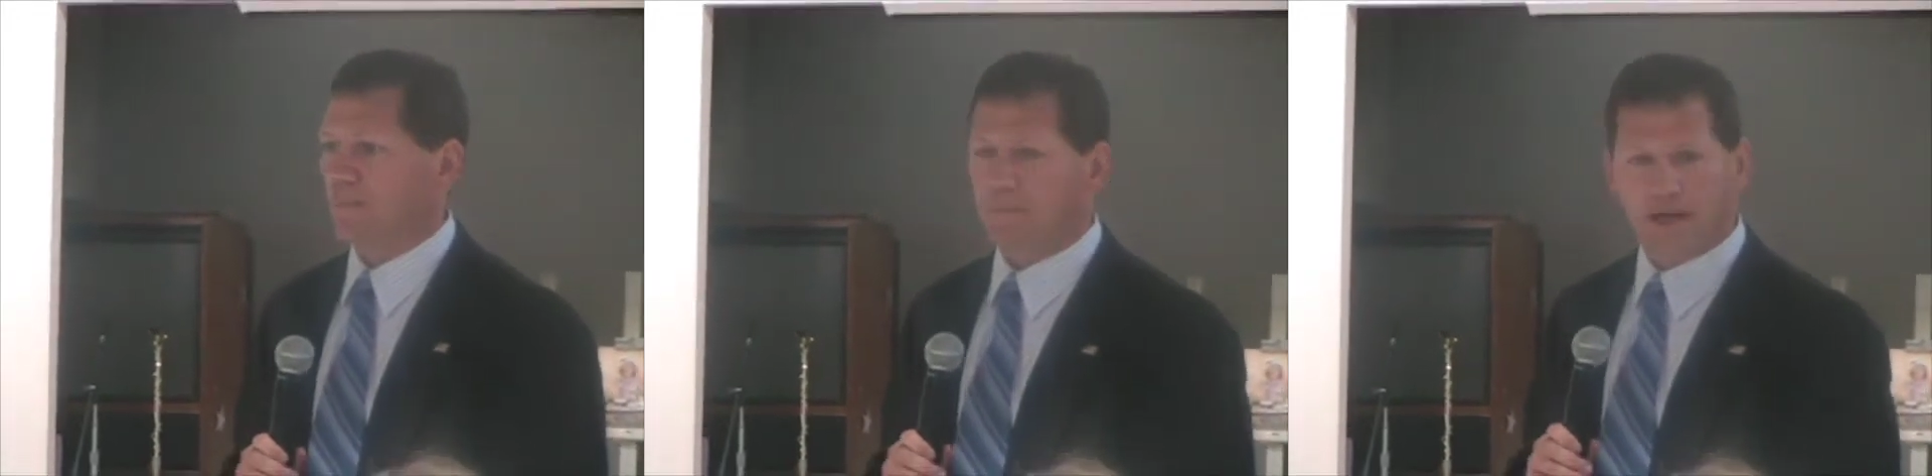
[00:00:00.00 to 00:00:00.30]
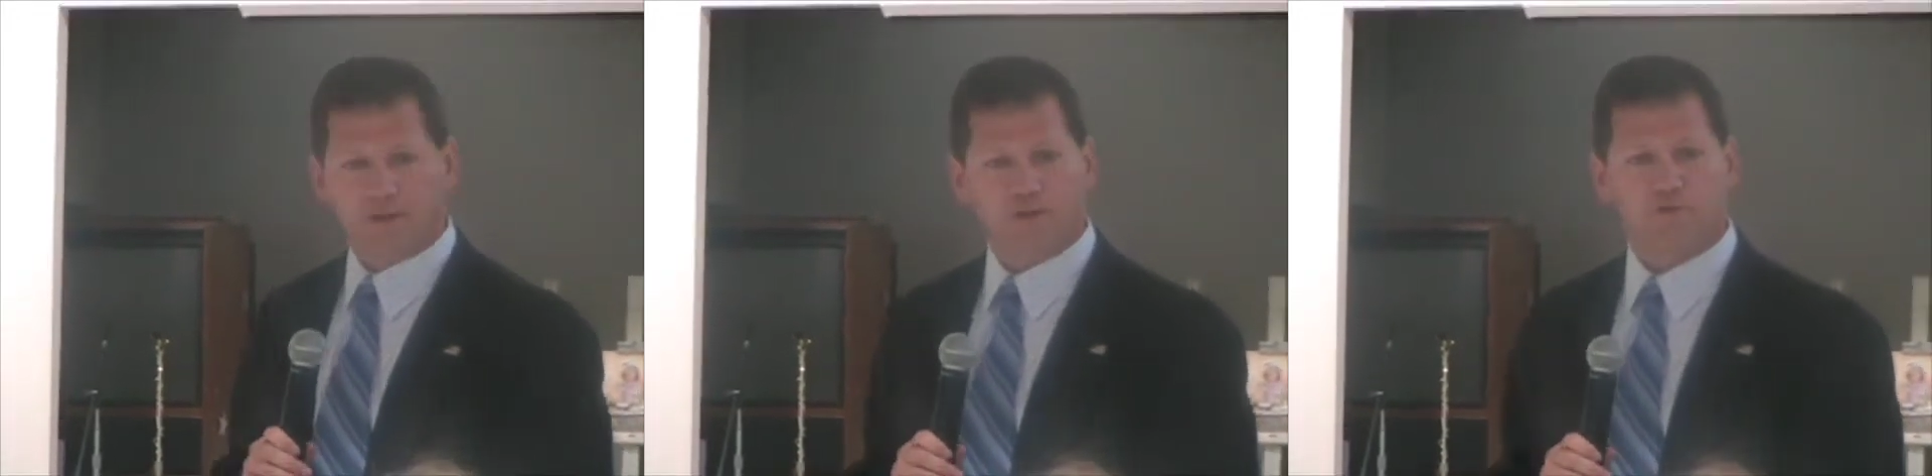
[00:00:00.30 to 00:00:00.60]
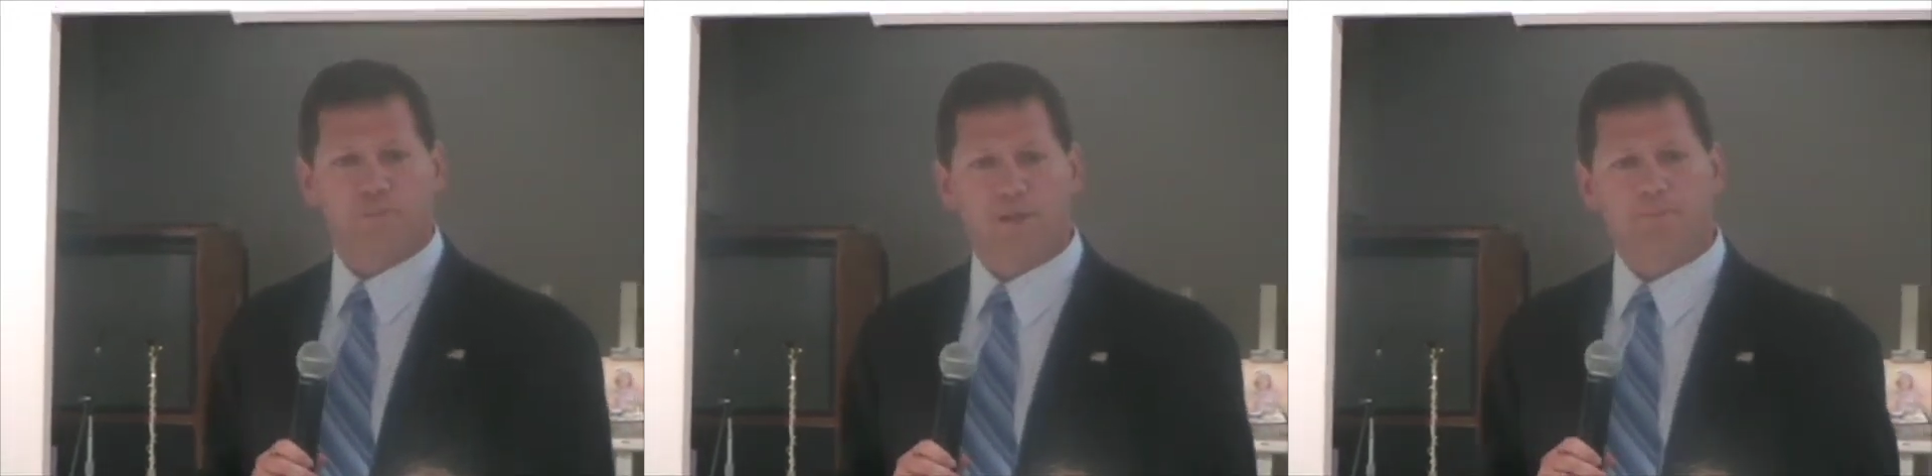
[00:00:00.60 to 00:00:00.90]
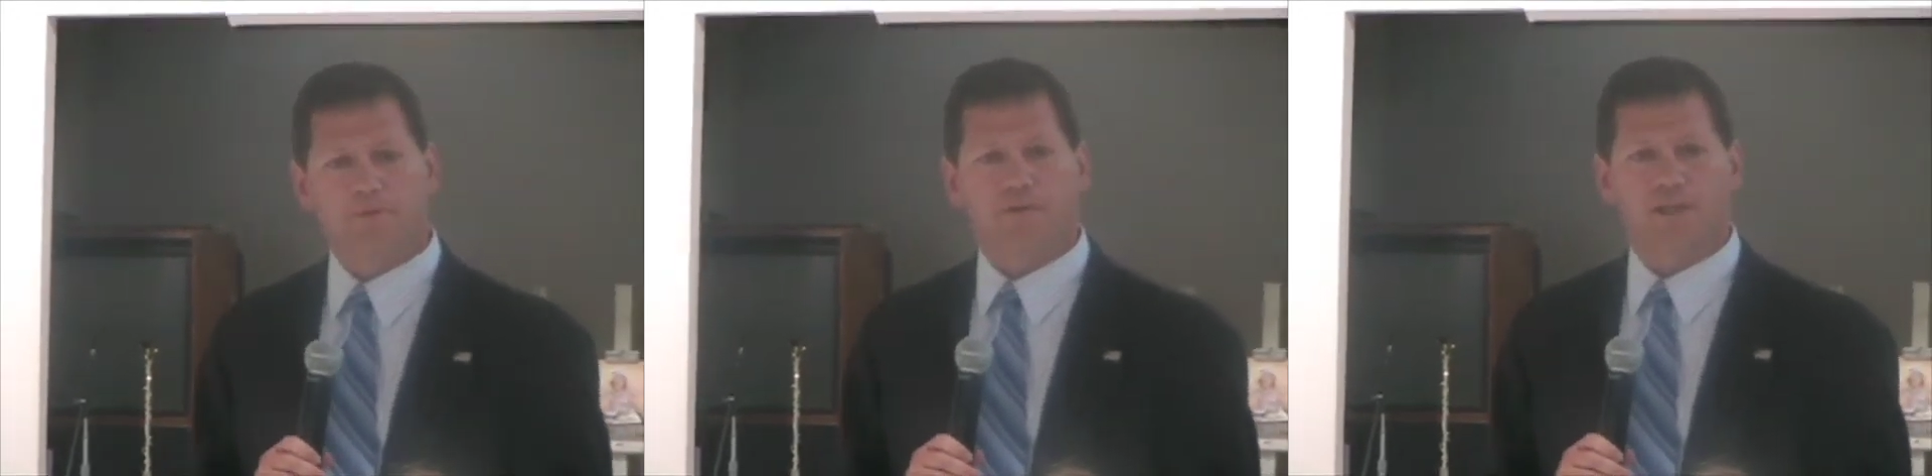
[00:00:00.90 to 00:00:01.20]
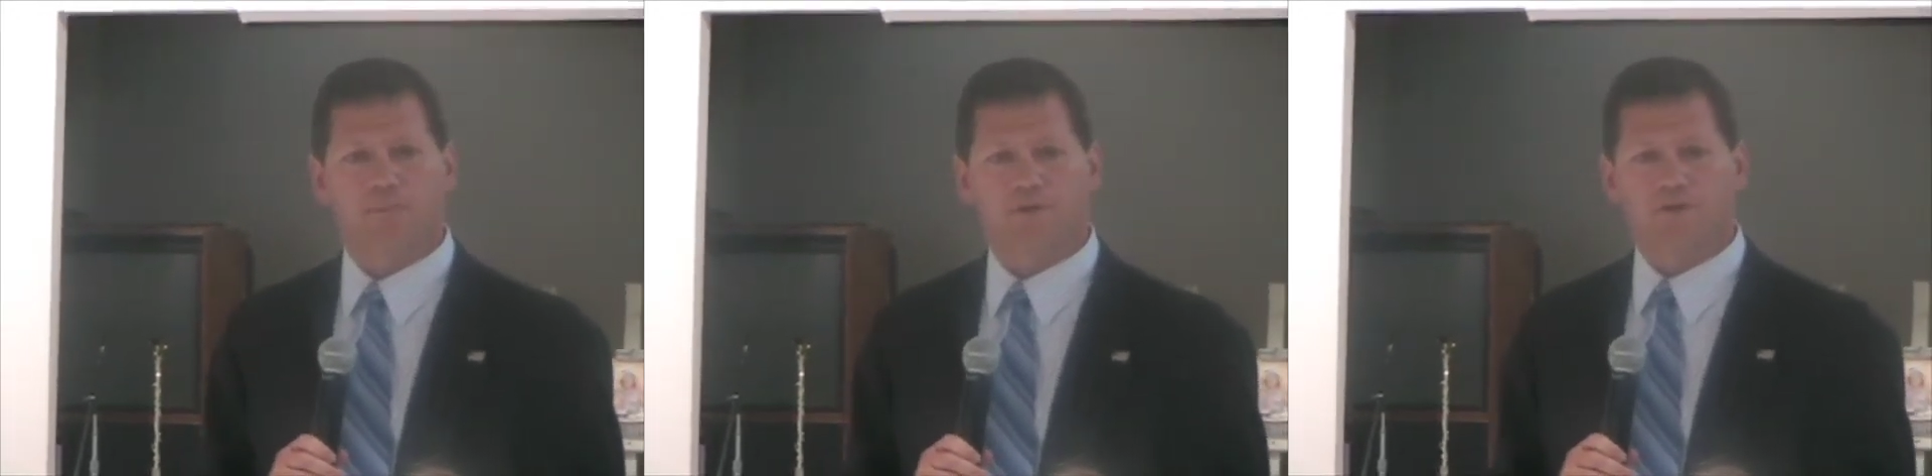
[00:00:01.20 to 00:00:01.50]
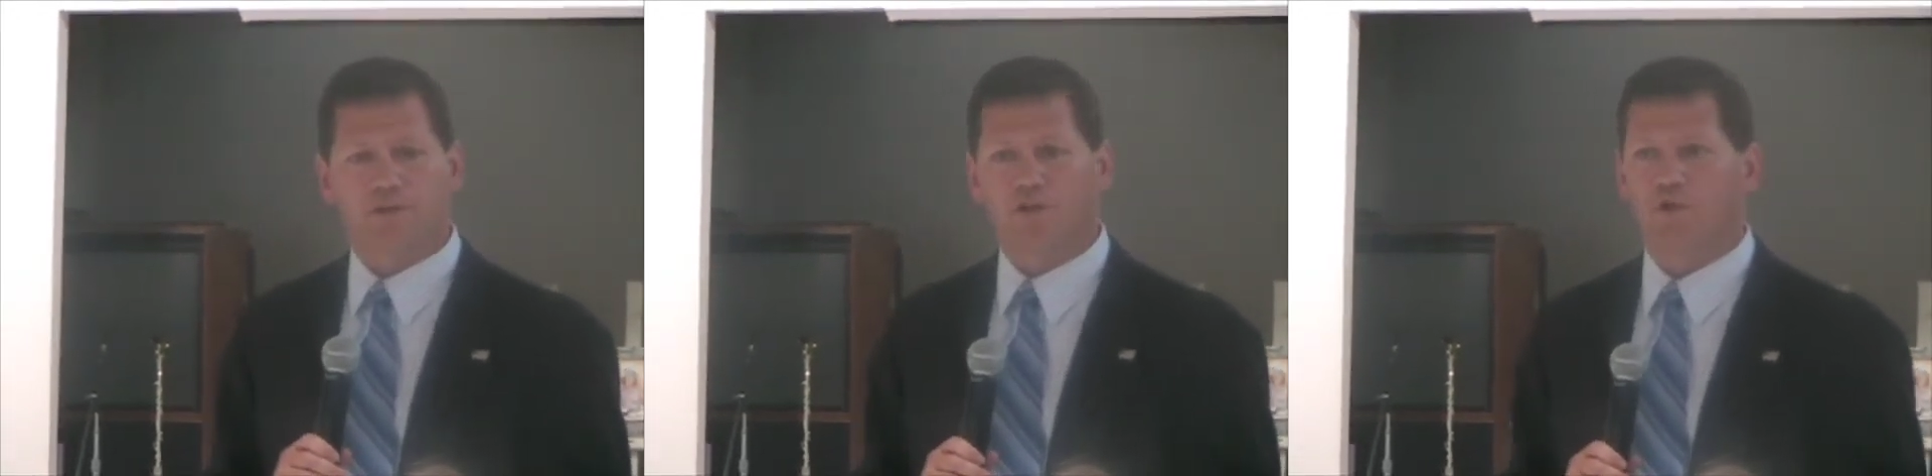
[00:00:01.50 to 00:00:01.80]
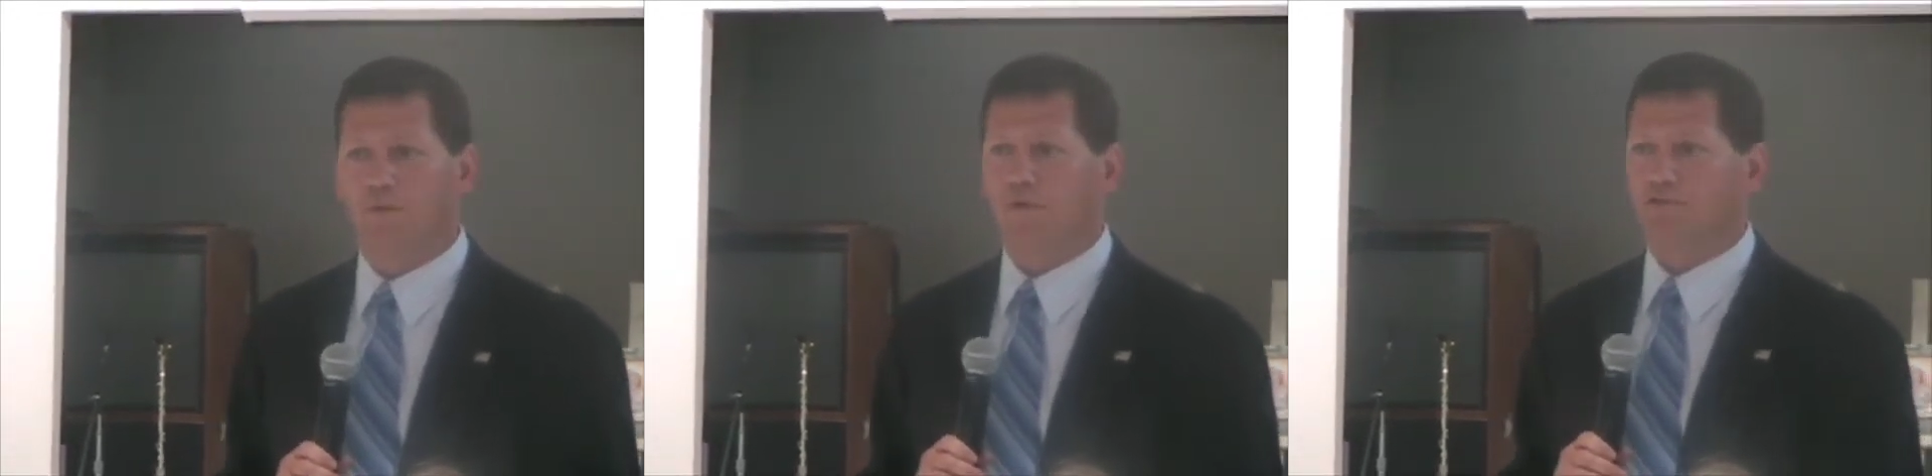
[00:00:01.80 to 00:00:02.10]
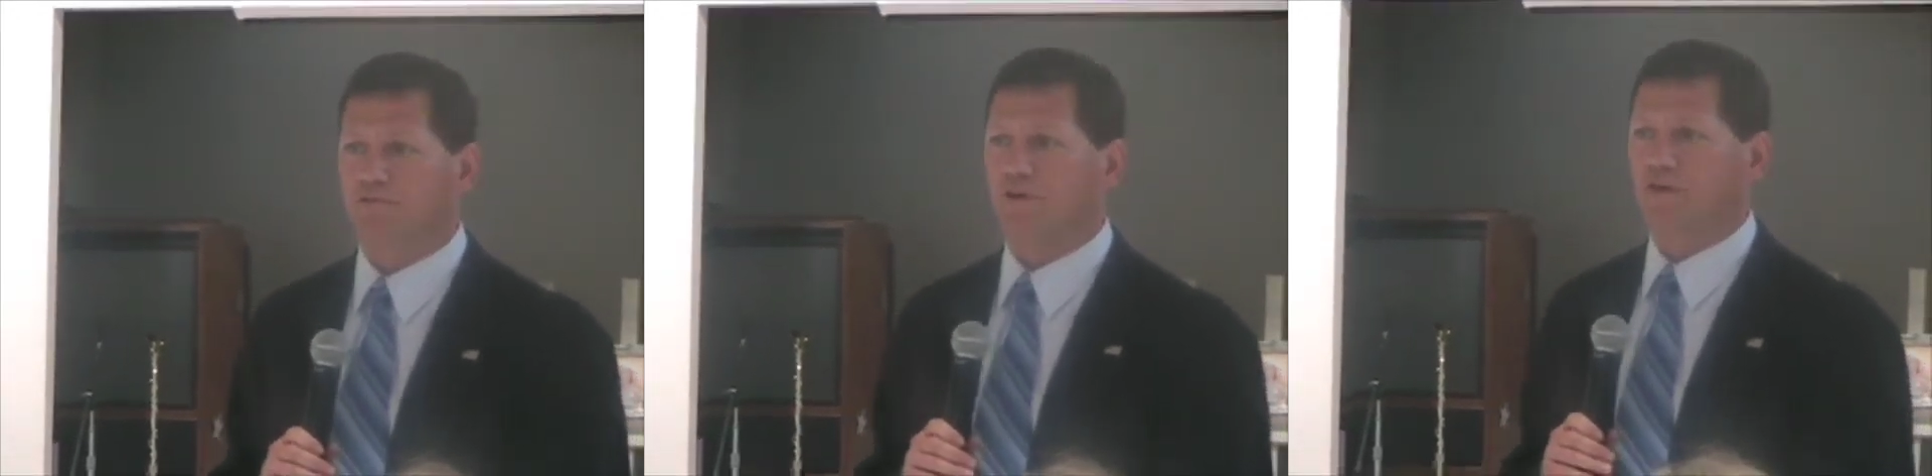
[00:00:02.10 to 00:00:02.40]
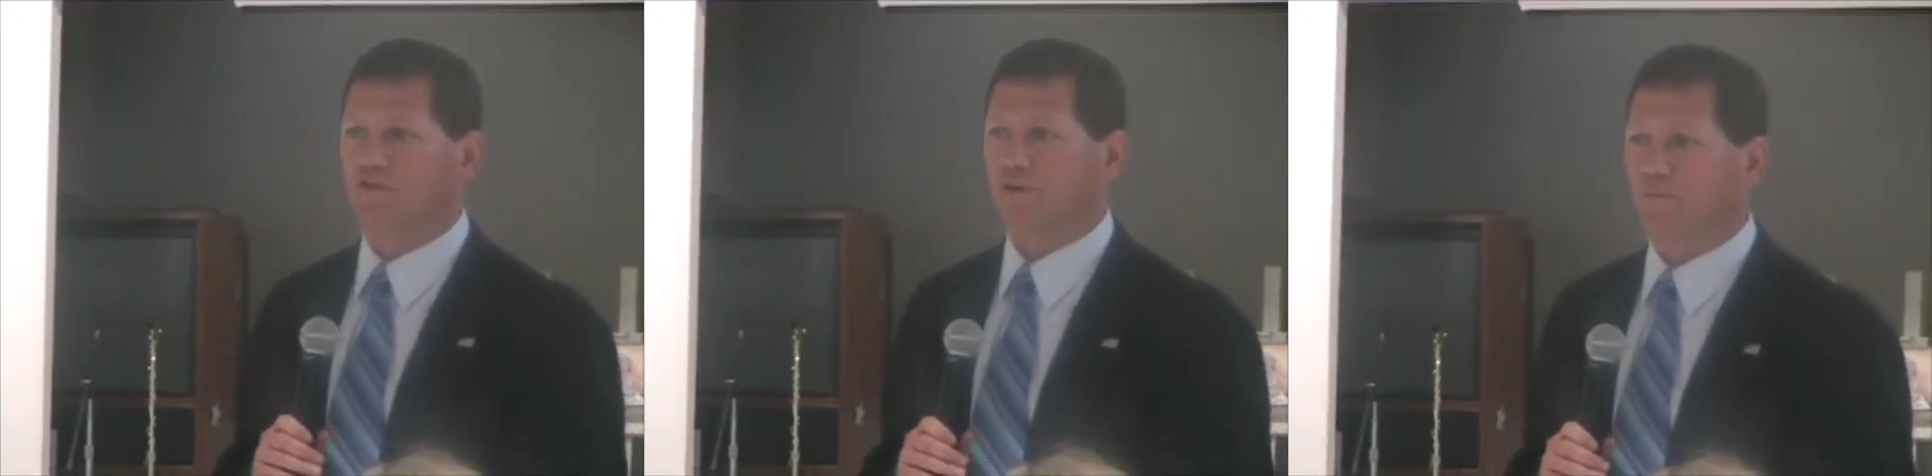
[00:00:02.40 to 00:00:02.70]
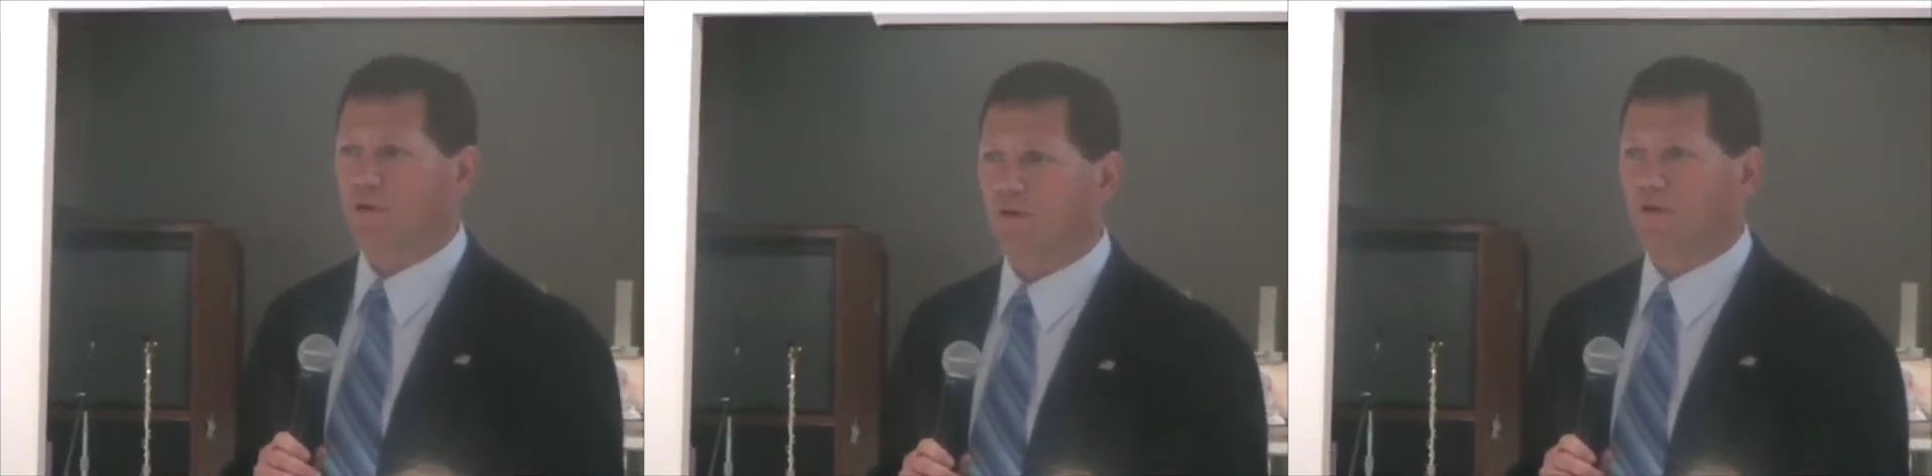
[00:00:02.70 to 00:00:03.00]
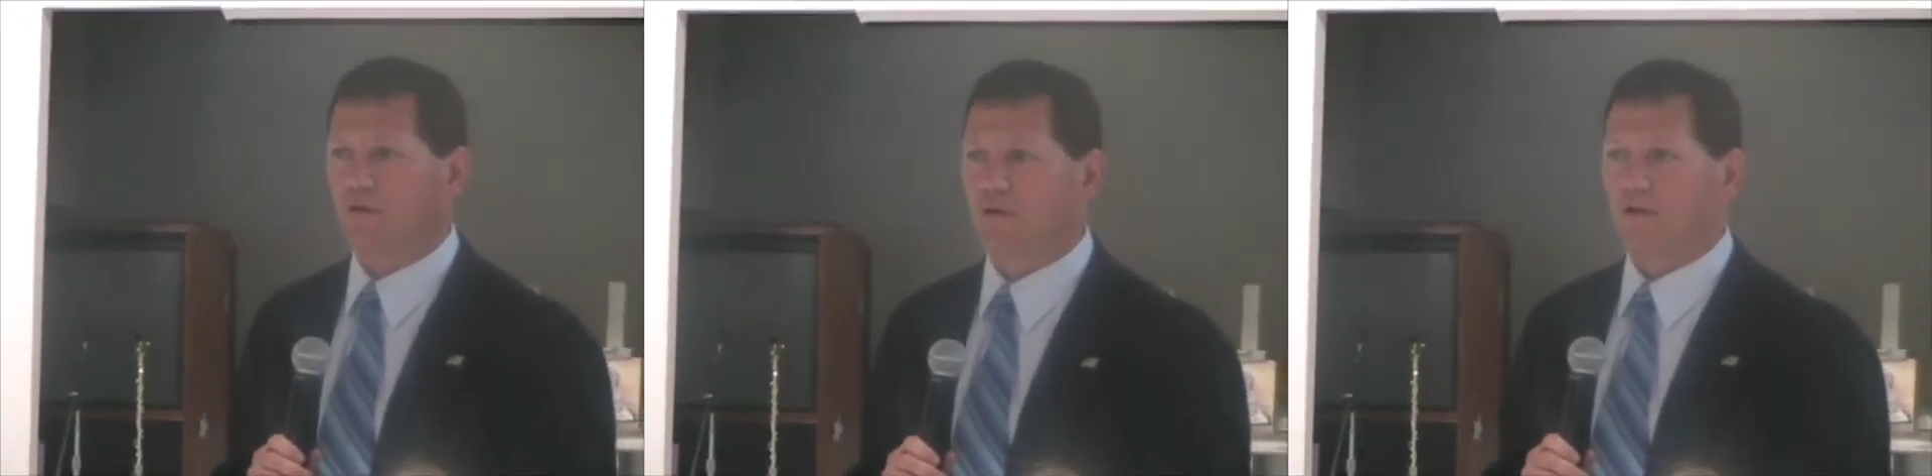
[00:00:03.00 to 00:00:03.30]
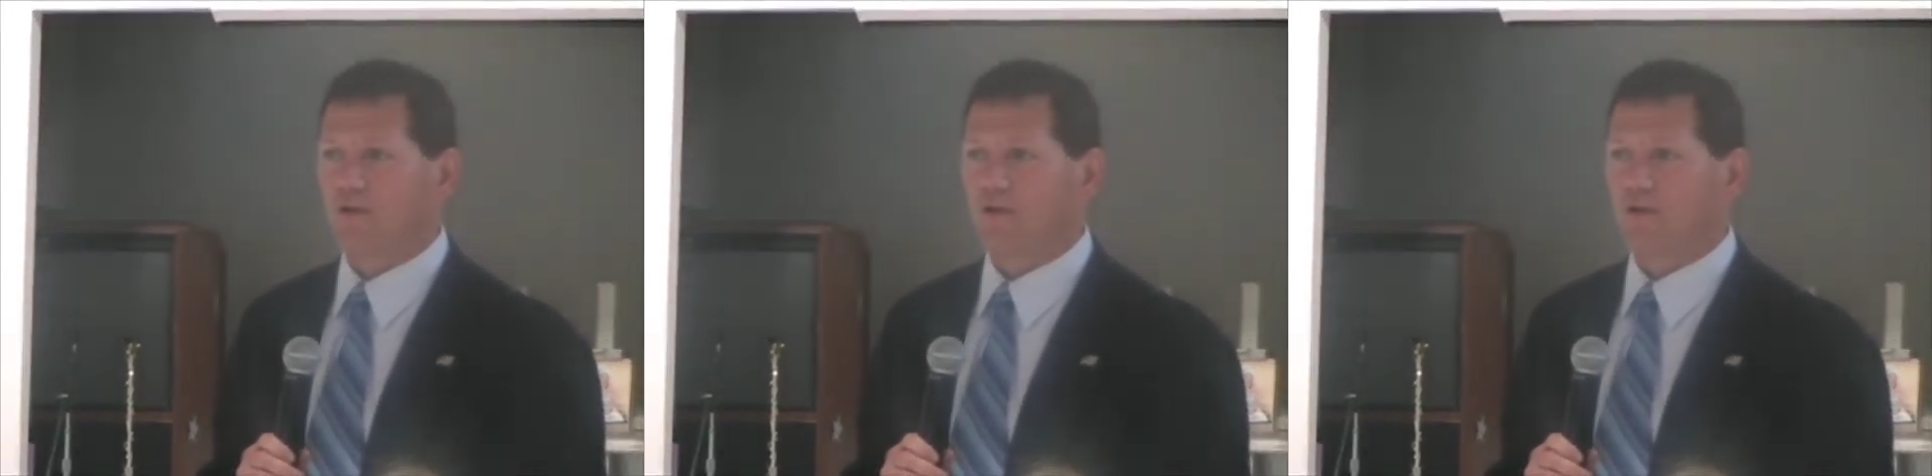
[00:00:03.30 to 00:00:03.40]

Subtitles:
by those people in the community who are most vulnerable